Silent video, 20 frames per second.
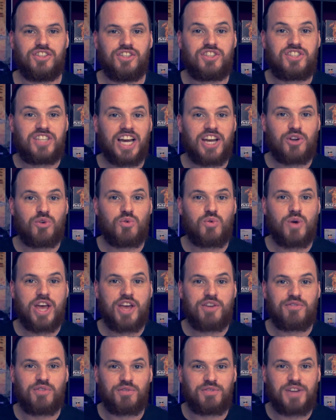The tidal
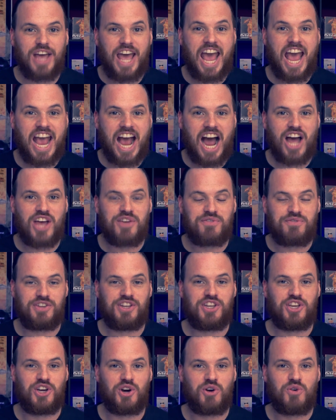wave of AI
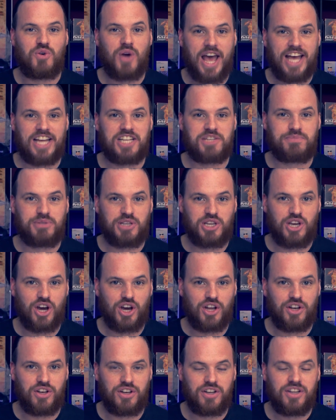video has
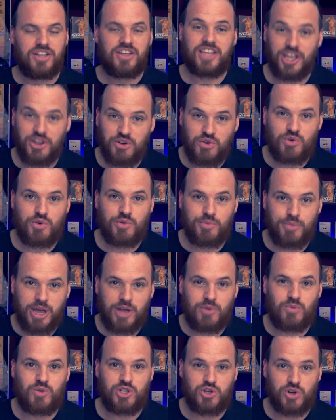begun. Can you
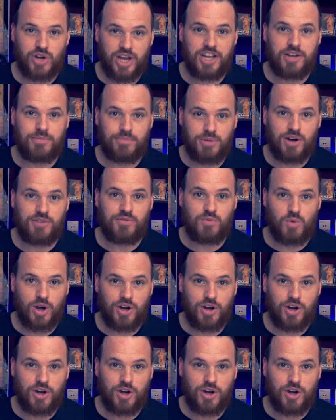remain with your head above